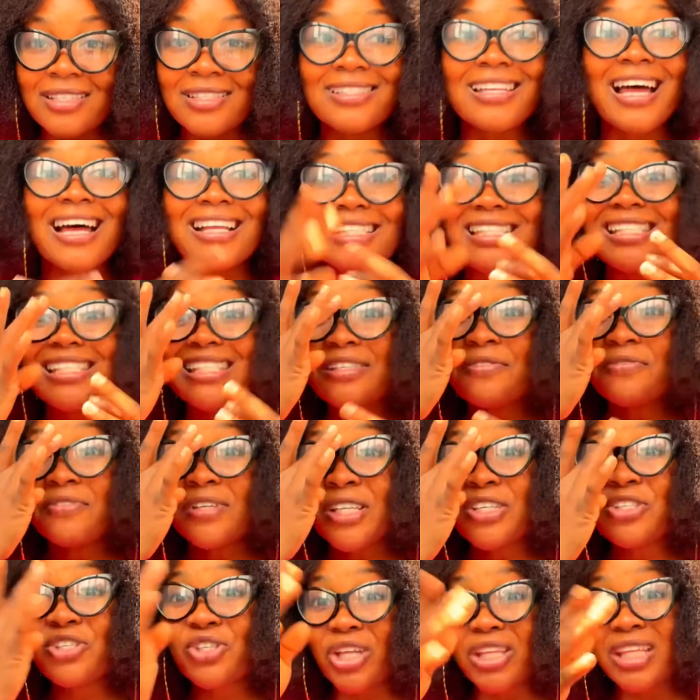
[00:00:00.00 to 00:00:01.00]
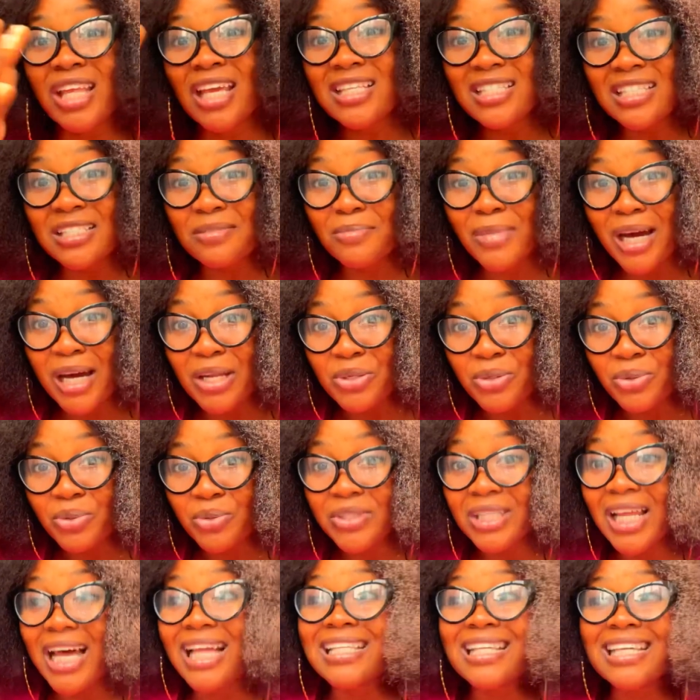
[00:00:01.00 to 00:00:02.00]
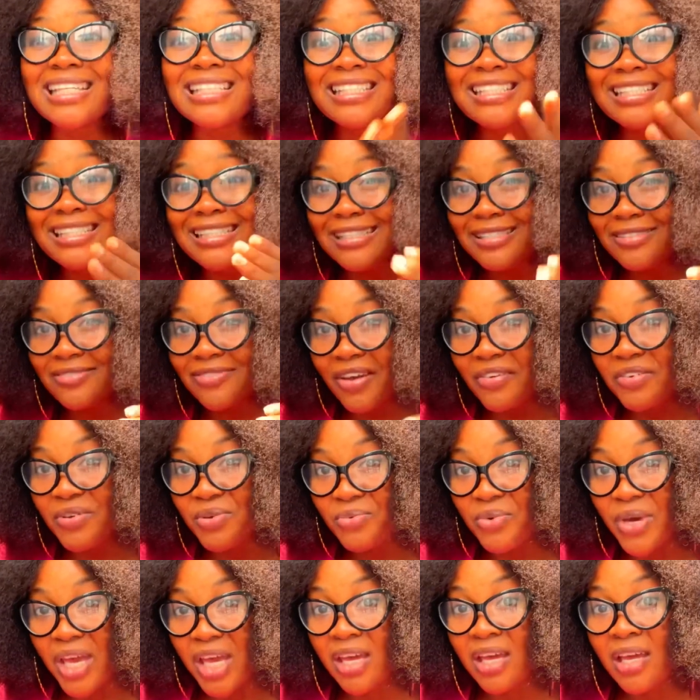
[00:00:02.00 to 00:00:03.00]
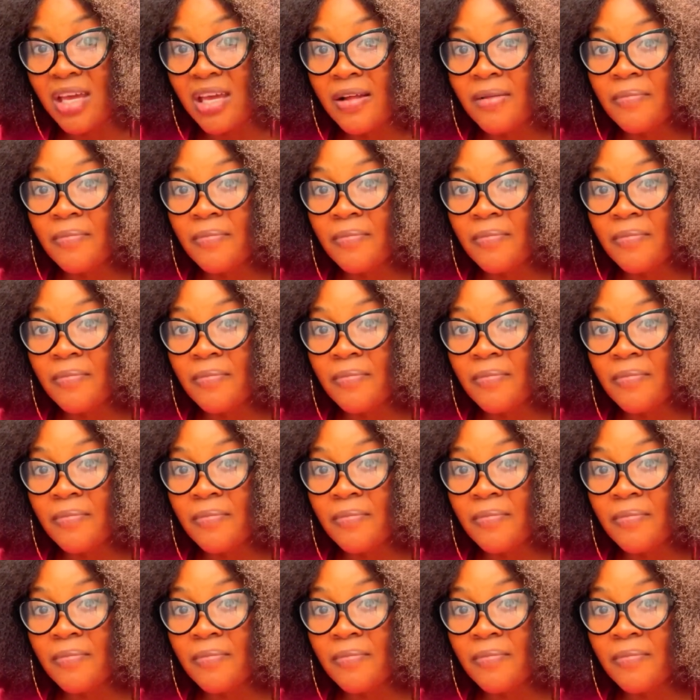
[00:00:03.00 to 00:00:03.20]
That is even in shortage demand though, that they need it very well.